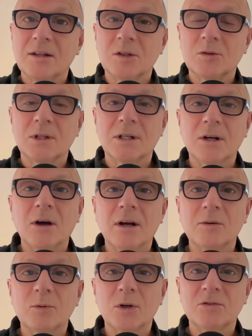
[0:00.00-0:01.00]
Thanks for the
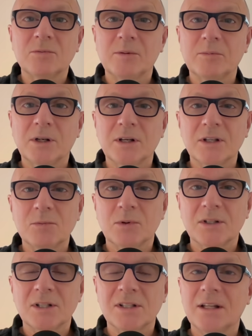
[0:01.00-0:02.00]
kind words from everybody. I just
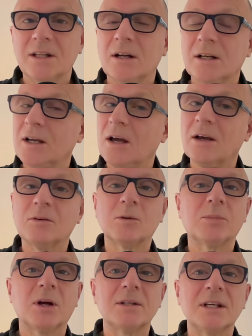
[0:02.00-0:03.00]
wanted to say that I can't
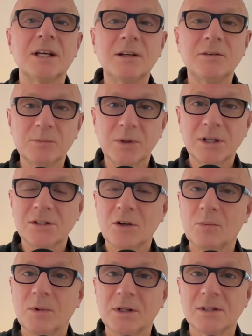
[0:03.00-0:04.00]
reply to everybody's
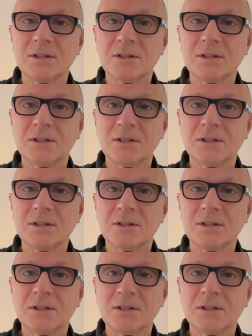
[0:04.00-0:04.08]
comment.